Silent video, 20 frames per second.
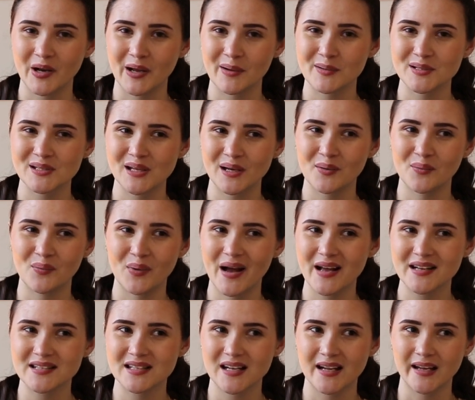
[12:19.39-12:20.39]
I was like,
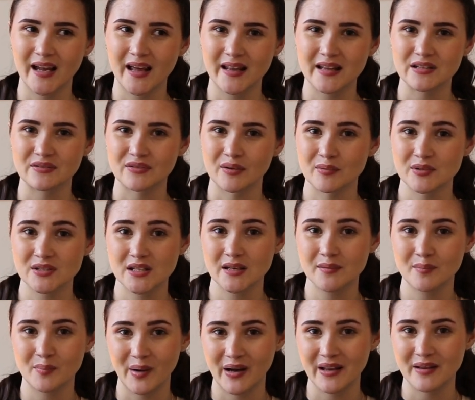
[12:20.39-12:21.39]
where did I get these from? Because I
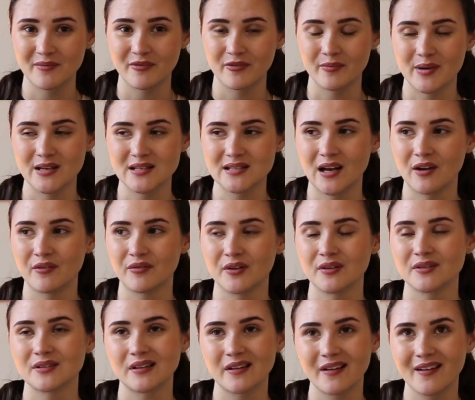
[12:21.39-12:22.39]
didn't buy them for myself, and I
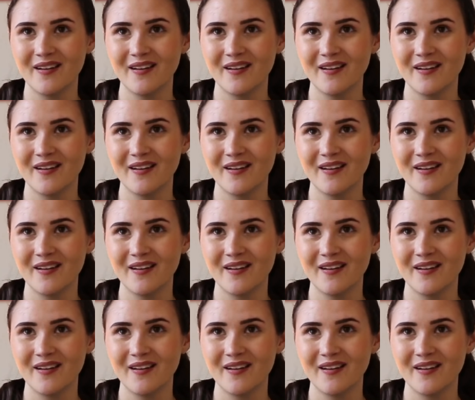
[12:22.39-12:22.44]
was like,